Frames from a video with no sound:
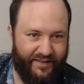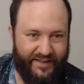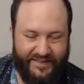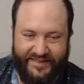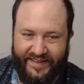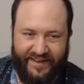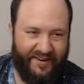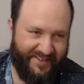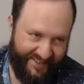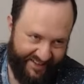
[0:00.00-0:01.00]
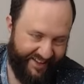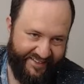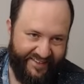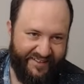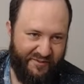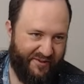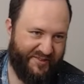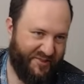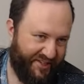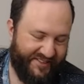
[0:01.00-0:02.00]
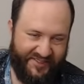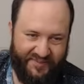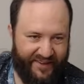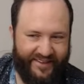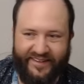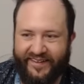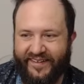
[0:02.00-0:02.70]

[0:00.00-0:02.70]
and it's not that hard to get, or a Trickster, man.